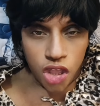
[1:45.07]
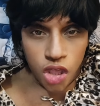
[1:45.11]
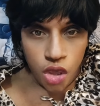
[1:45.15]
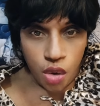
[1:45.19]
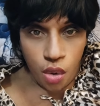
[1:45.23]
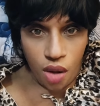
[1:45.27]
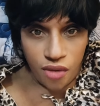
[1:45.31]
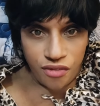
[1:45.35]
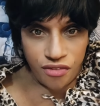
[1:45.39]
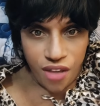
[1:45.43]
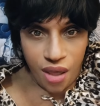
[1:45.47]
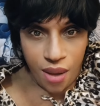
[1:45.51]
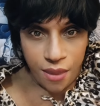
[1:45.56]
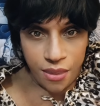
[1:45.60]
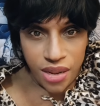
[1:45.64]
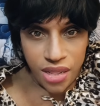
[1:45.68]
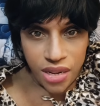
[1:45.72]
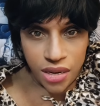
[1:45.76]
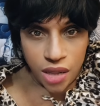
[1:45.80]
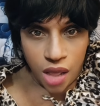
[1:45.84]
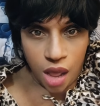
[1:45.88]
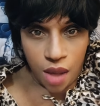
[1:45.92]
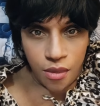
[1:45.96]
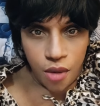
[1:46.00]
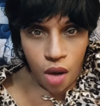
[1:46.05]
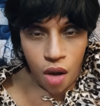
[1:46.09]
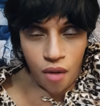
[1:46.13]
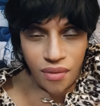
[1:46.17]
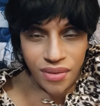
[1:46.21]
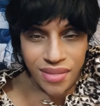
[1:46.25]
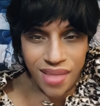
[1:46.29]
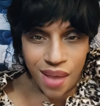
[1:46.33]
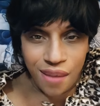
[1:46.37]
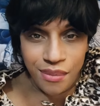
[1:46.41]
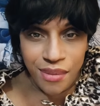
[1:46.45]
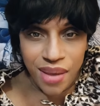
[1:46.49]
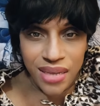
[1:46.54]
You want family to come
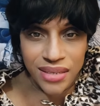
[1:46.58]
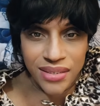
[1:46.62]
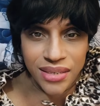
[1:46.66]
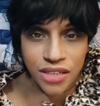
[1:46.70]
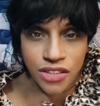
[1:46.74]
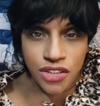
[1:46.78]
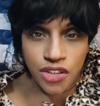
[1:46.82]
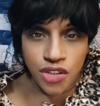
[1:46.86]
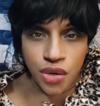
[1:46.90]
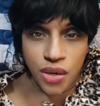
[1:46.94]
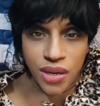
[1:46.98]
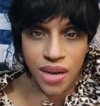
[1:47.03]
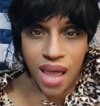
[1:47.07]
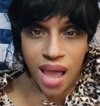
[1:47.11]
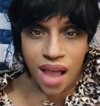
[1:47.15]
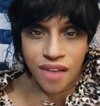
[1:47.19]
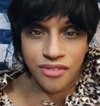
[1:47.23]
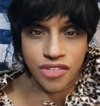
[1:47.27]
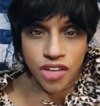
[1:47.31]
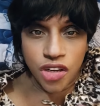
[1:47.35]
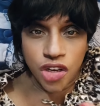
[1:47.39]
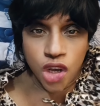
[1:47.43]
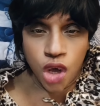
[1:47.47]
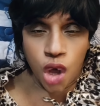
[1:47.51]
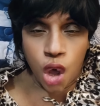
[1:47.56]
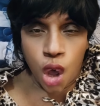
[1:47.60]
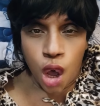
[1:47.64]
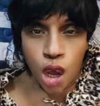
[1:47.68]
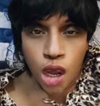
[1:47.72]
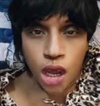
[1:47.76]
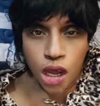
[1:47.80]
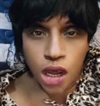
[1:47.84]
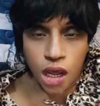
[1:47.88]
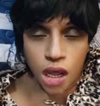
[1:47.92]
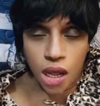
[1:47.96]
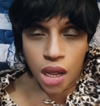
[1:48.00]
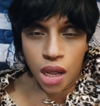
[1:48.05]
over? That means that you're going to have to
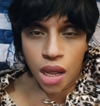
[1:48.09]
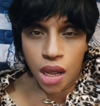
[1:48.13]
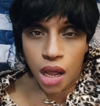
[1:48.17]
cook.